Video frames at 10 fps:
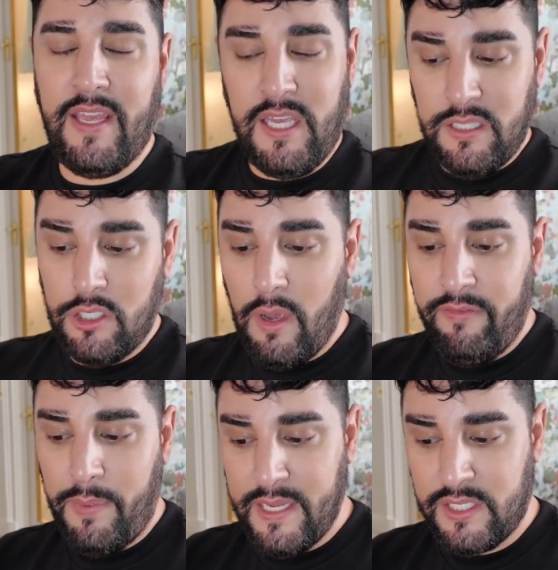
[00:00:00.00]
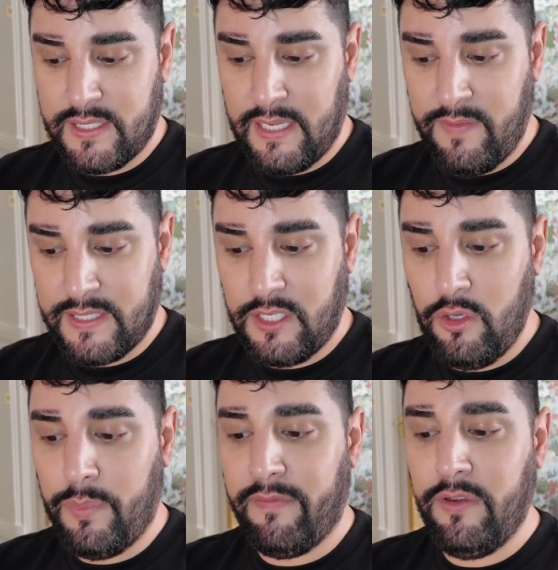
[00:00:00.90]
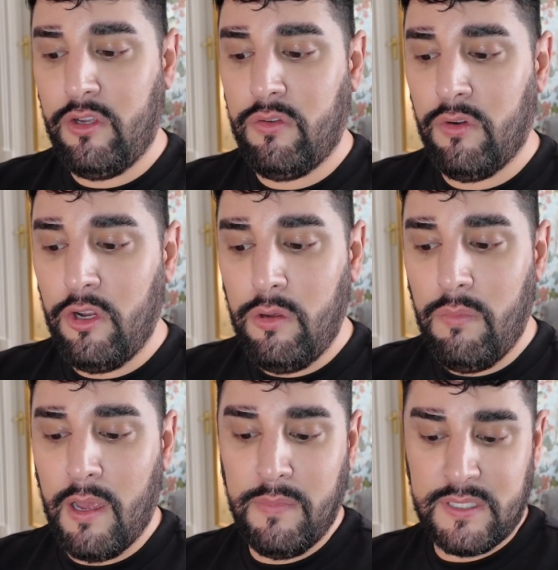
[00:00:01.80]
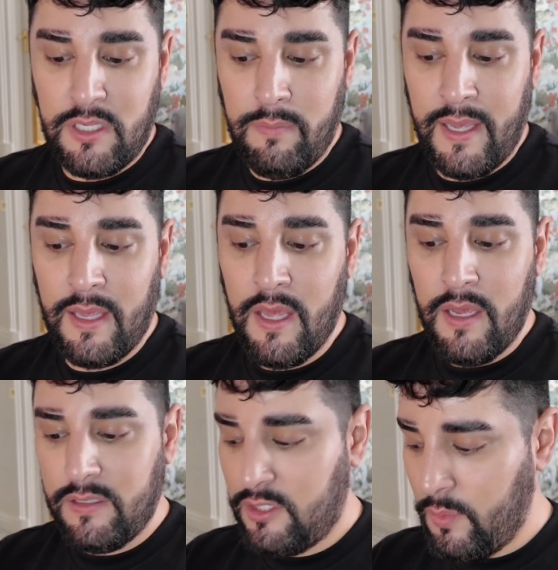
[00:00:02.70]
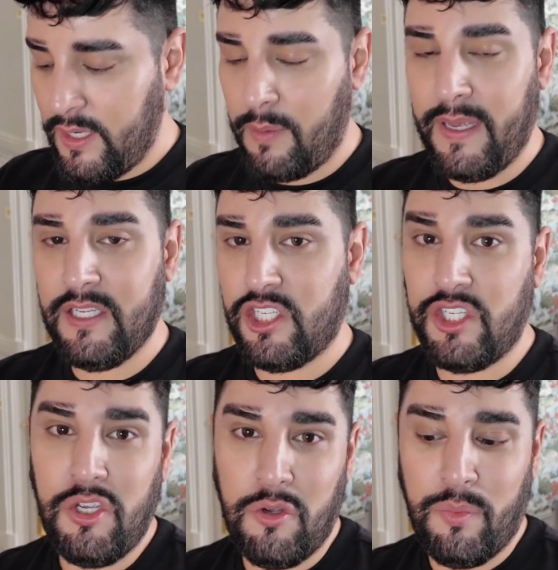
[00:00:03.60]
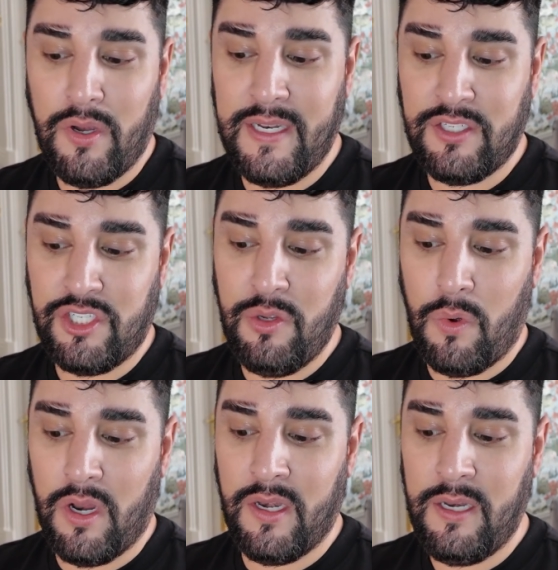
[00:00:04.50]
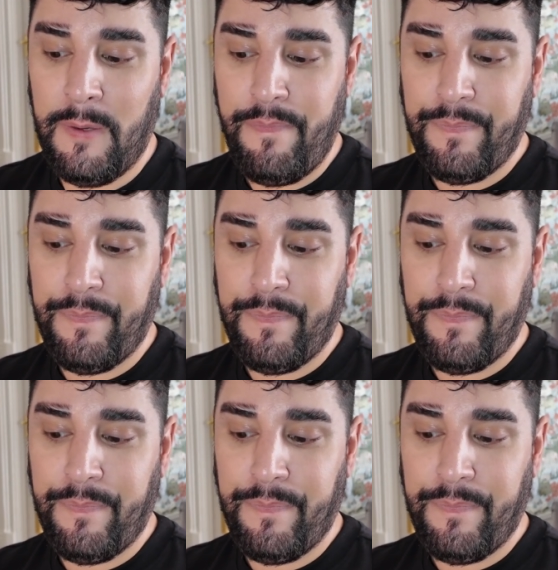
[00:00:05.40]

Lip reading: And you can do other pictures like this too, but the groom, I'm assuming, doing up his shoe, putting his shoe on.